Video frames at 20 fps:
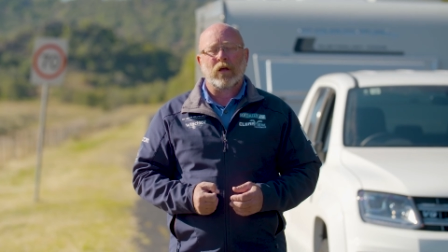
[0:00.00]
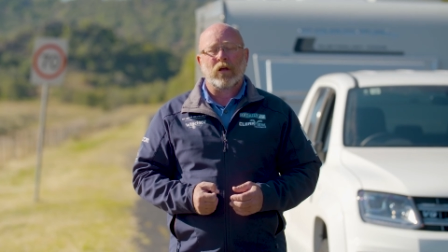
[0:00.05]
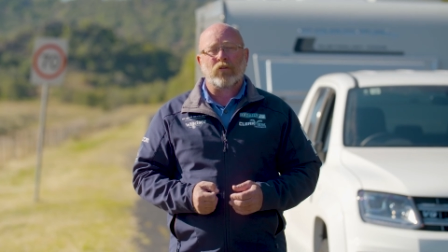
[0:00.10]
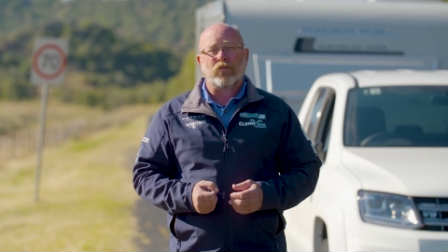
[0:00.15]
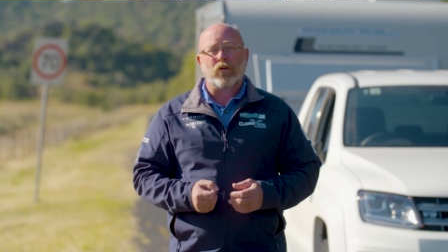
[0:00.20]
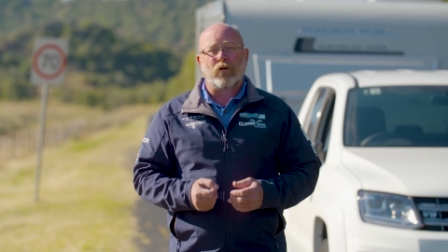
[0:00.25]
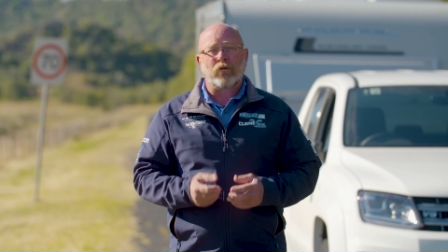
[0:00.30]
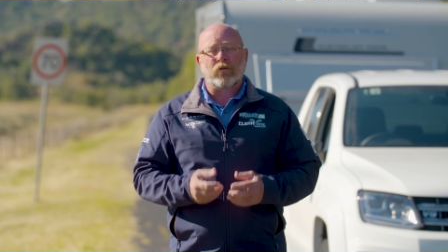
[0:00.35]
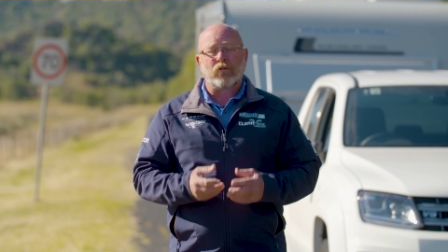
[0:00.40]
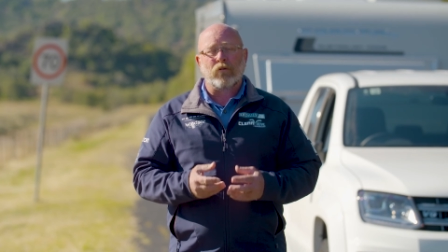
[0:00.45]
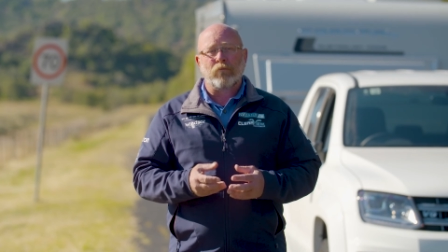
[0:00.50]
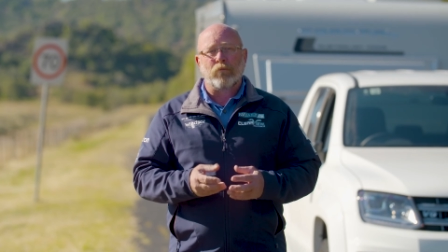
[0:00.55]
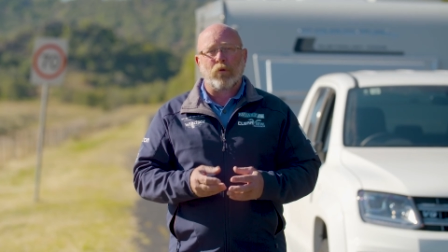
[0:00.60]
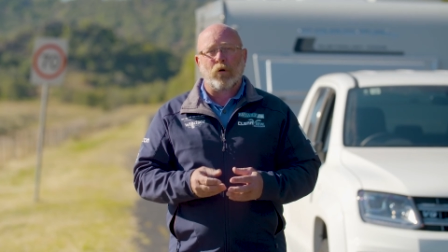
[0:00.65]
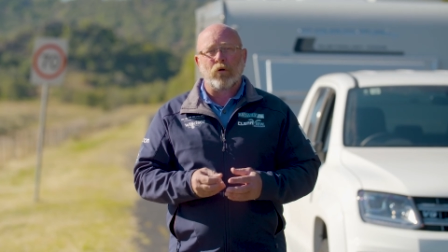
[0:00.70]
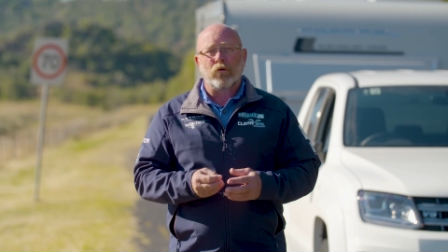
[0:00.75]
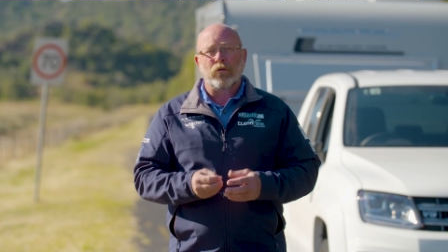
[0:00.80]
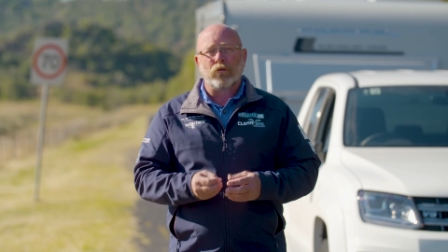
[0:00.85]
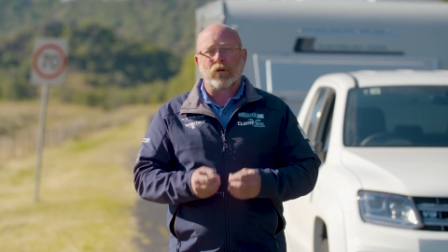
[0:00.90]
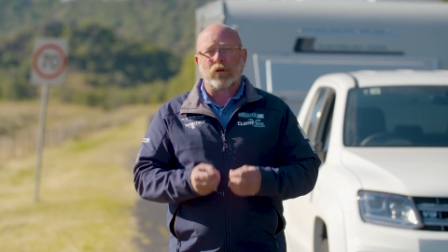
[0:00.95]
So it's
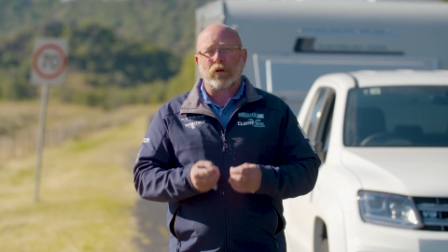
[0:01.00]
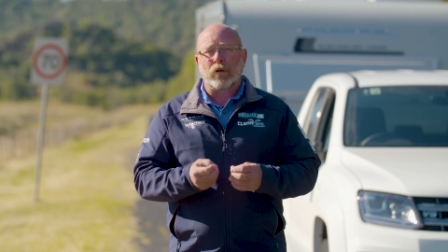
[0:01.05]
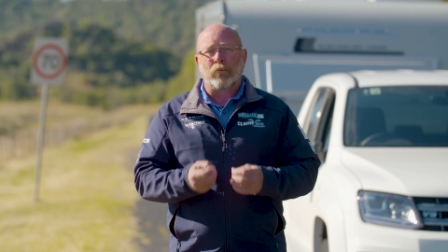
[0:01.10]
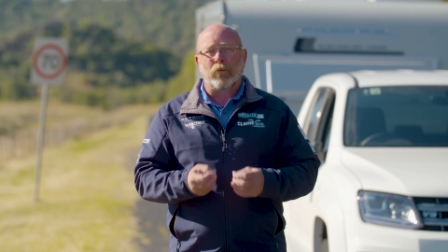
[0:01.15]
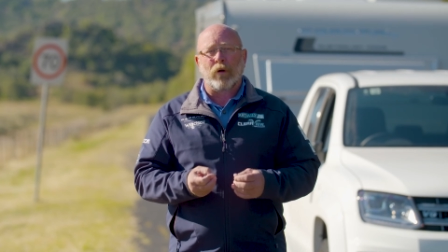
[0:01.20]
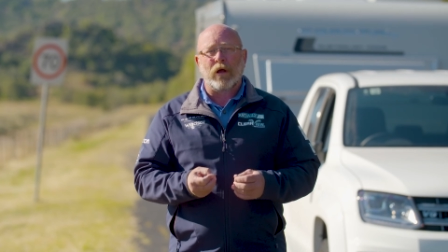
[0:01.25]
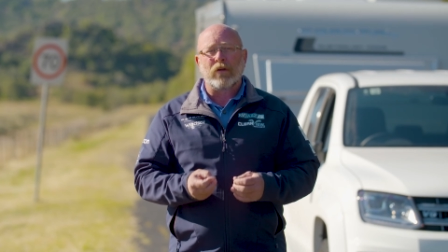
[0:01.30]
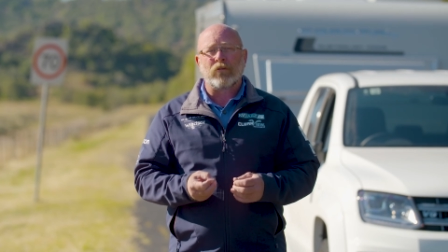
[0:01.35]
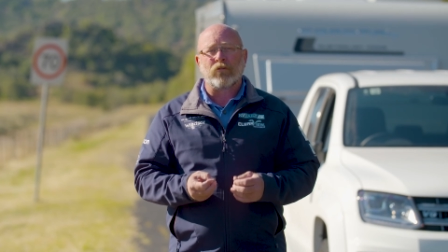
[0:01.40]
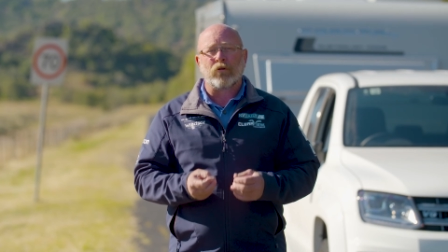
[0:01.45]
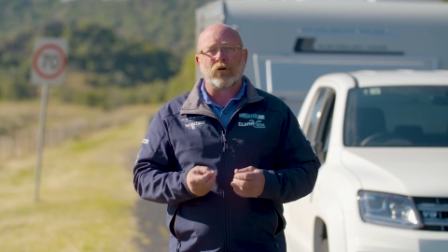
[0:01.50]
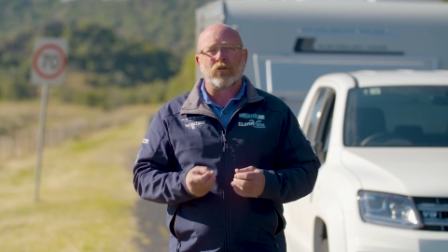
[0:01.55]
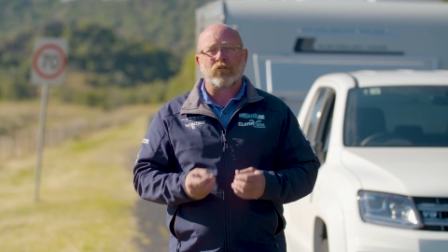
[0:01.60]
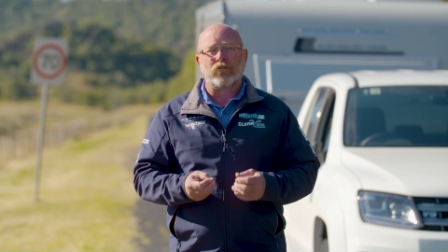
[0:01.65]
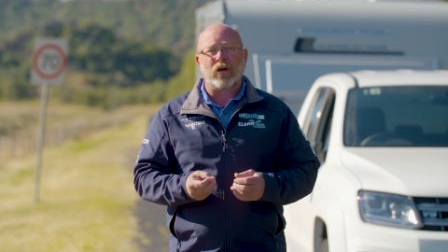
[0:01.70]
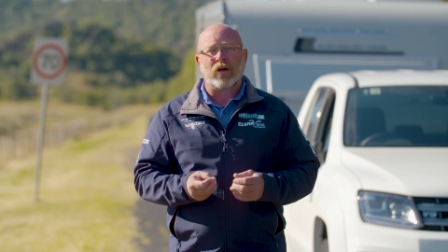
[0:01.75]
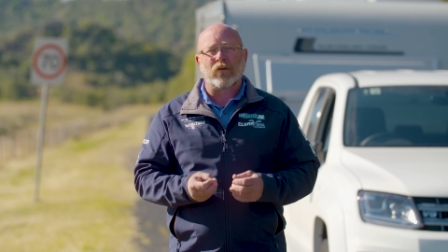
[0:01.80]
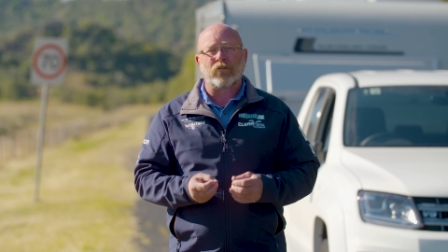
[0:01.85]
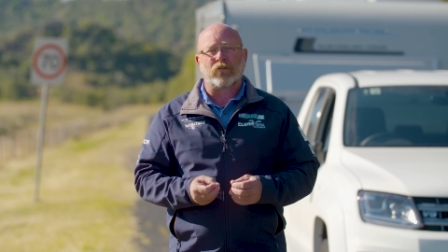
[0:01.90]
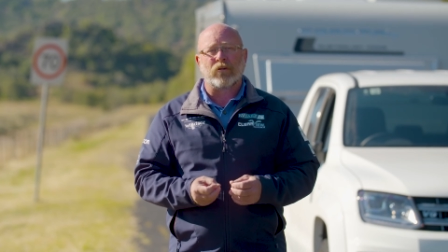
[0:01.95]
important that the brakes are
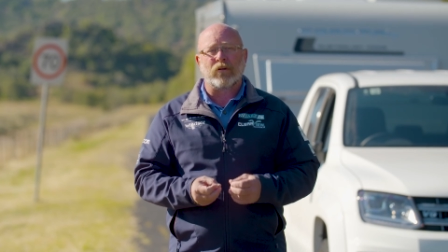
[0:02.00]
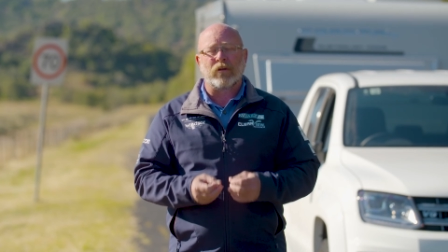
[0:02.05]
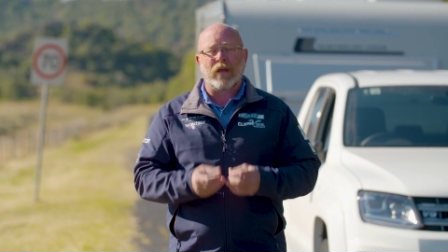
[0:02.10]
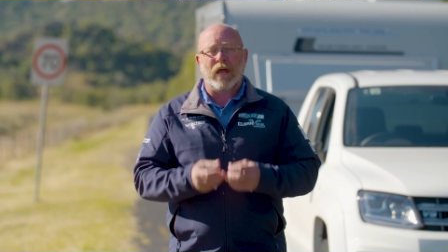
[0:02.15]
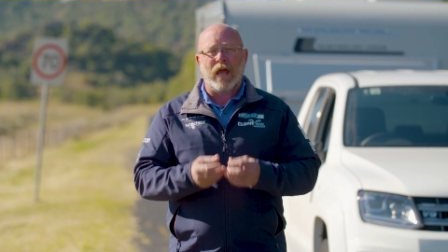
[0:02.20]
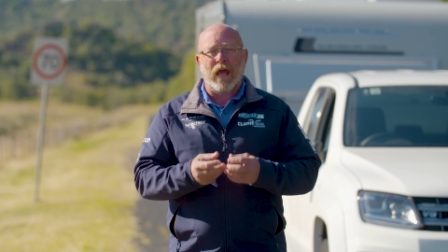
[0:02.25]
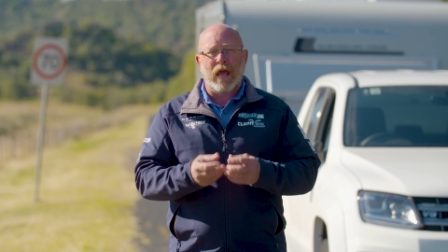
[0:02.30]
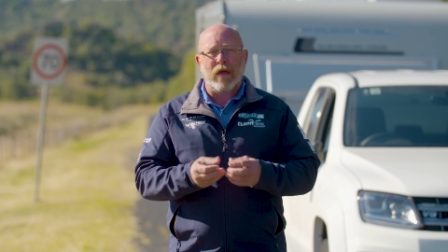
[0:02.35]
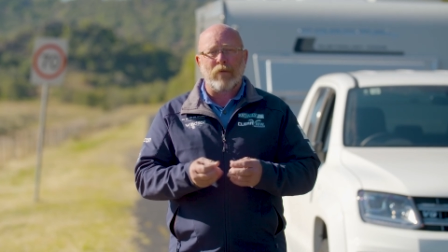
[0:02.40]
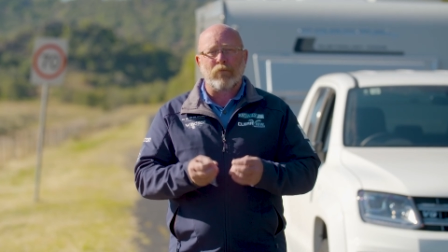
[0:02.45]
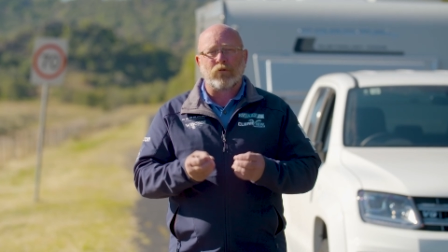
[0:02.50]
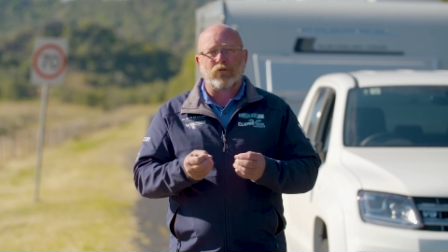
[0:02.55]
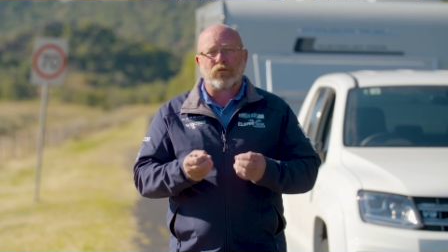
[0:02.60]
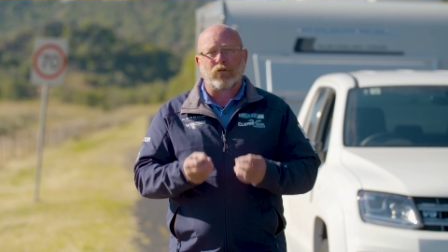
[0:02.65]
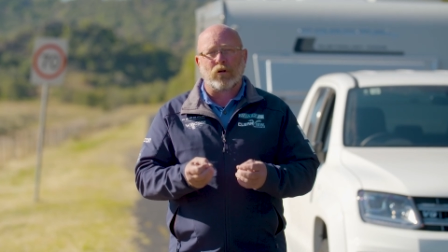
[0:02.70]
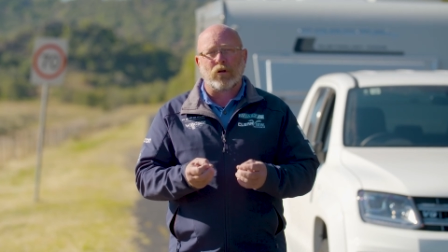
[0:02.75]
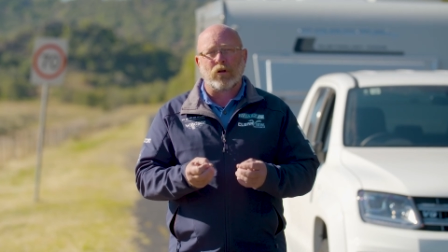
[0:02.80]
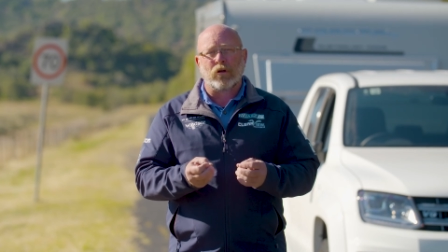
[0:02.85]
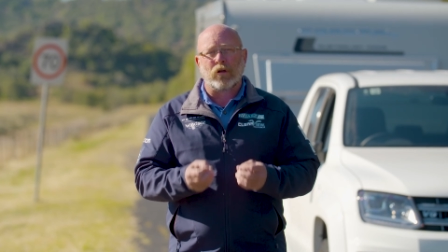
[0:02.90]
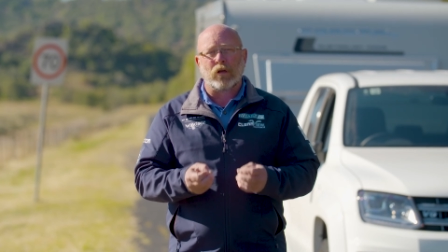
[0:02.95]
adjusted
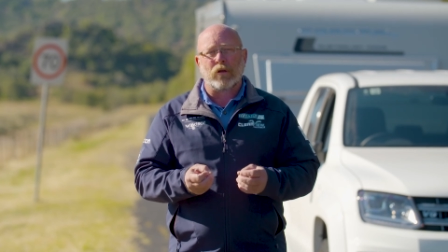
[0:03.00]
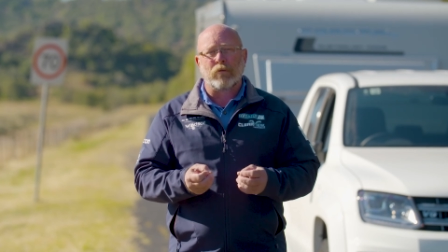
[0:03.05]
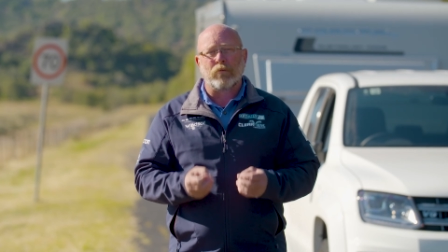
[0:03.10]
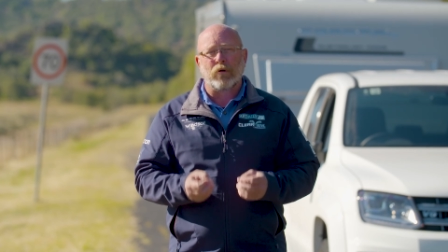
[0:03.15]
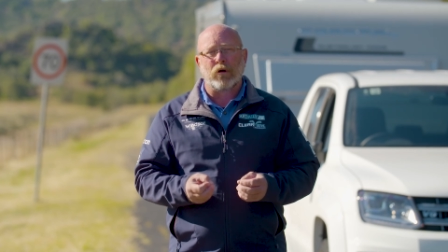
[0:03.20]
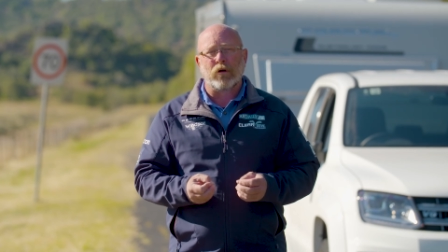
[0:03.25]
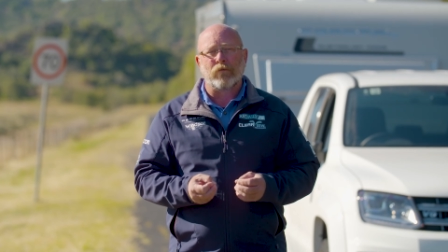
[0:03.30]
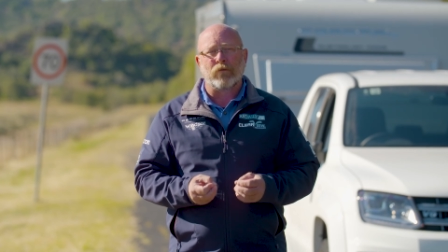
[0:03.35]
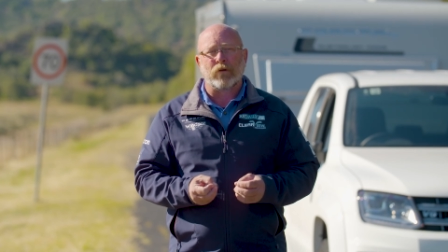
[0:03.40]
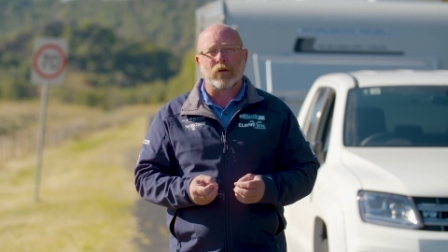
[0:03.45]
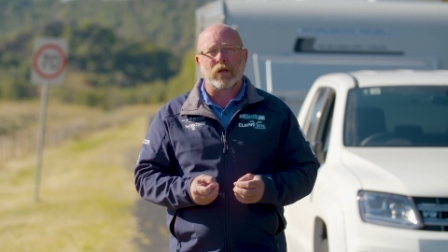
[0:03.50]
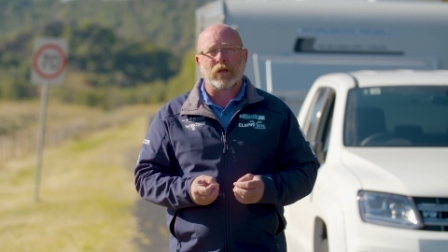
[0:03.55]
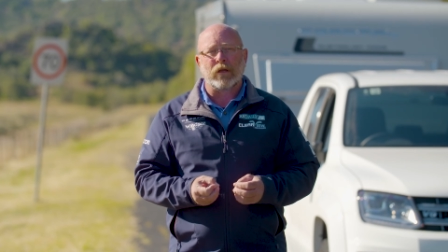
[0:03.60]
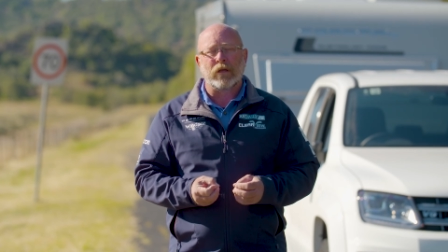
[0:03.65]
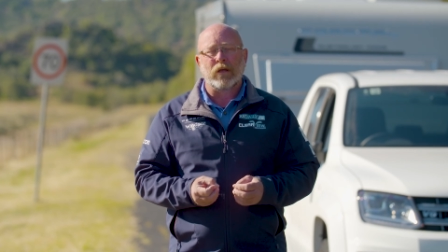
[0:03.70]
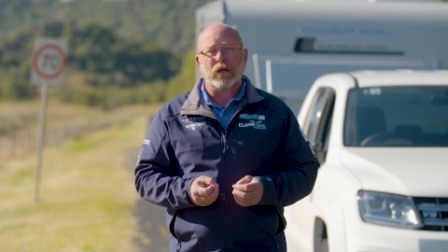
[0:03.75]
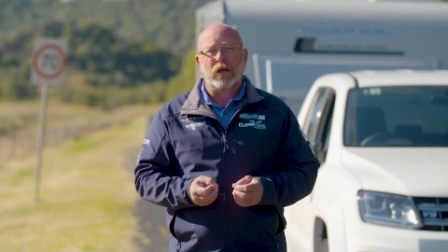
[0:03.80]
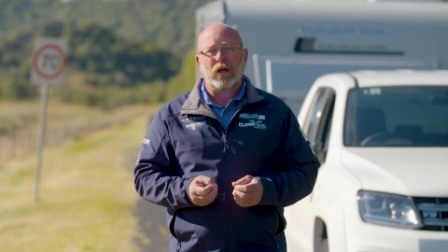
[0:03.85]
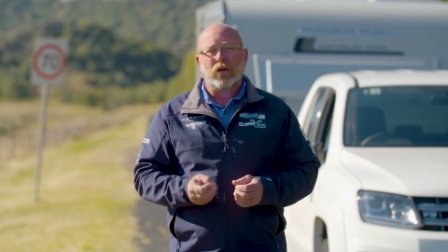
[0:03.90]
absolutely perfectly